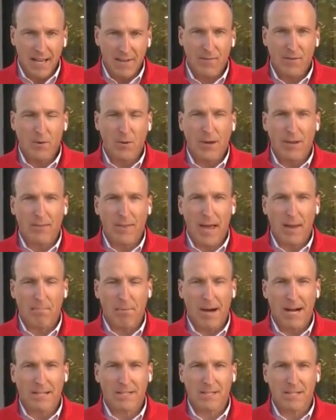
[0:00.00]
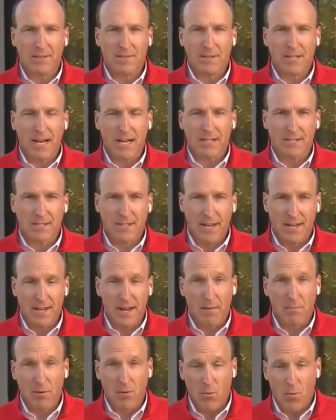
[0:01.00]
if you get that positive test, then
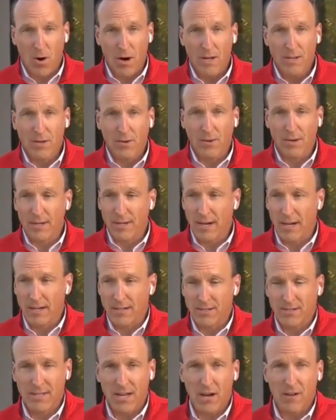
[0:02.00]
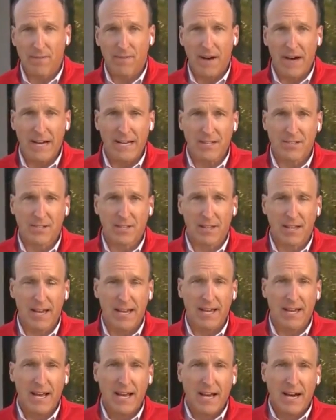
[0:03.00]
number one, you can uh, self
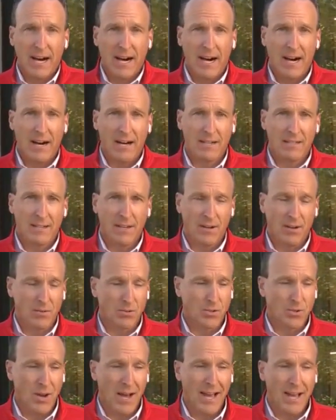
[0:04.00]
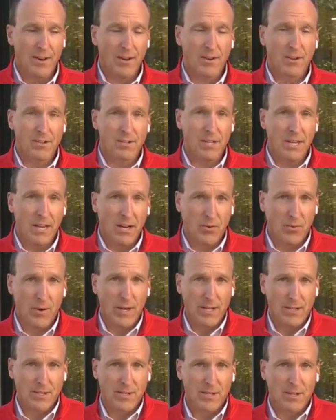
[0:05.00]
isolate, uh, you know, try and
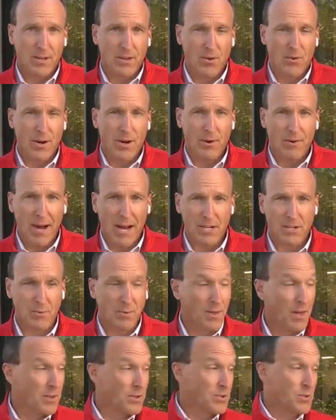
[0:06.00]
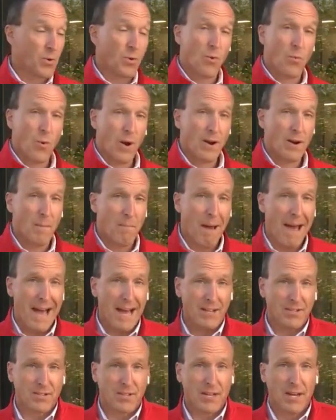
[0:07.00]
decrease your interaction with others or wear a
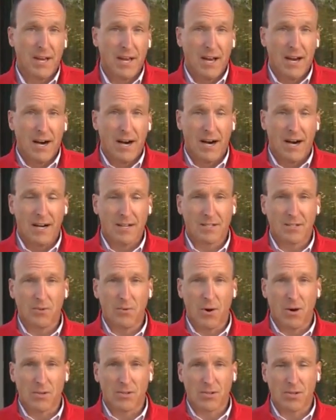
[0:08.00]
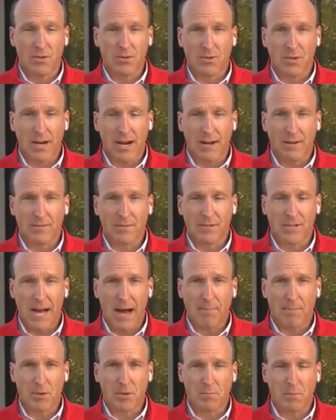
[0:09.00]
mask uh, to also kind of
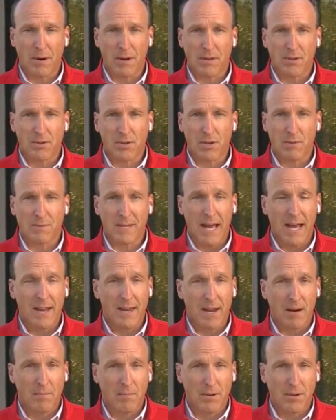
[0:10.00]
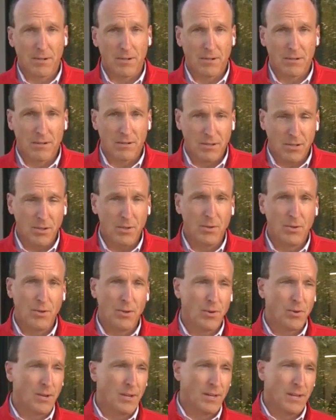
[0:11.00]
stop the spread of the germs. And number two,
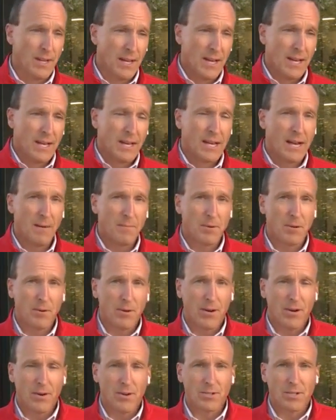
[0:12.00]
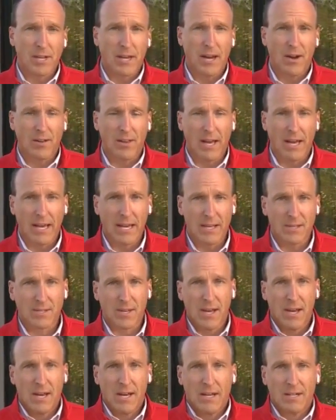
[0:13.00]
you can come to an urgent care like his
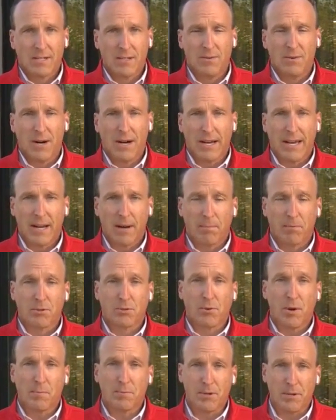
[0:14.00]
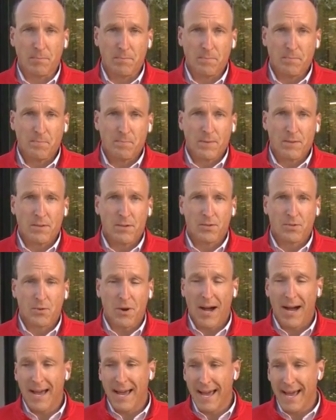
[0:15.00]
to uh, get a prescription to
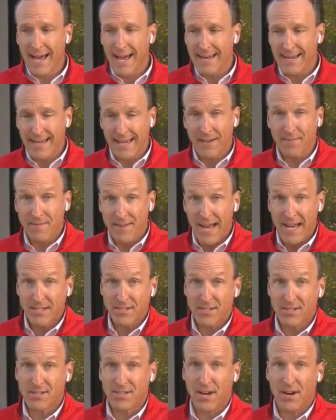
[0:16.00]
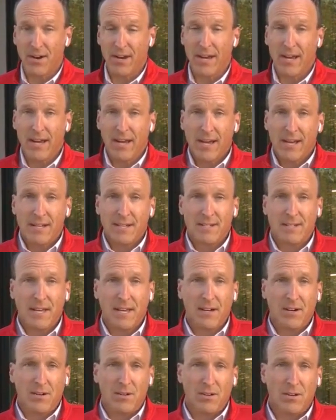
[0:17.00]
try and, if necessary,
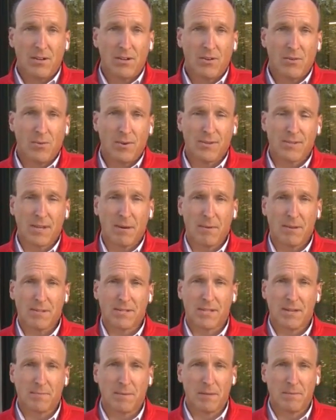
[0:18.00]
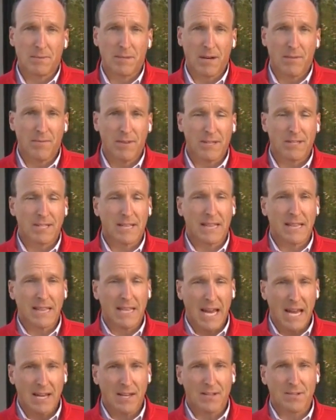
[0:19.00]
deal with some of the symptoms of this
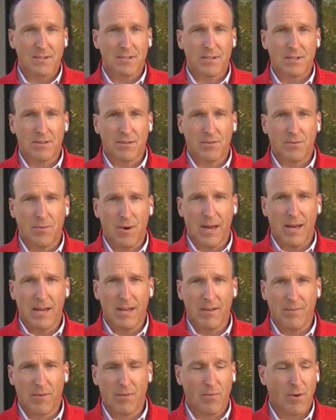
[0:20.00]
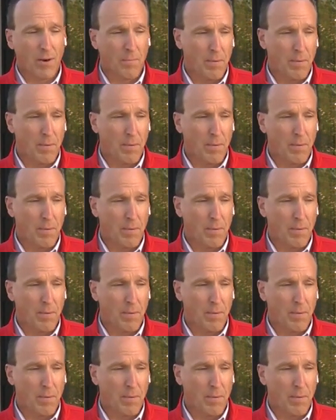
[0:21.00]
latest wave of what